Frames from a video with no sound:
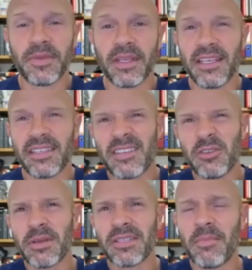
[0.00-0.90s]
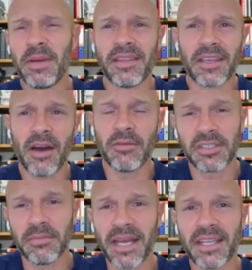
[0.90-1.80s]
is almost like being the coach, the
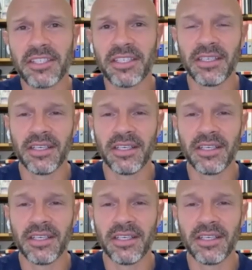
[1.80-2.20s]
manager,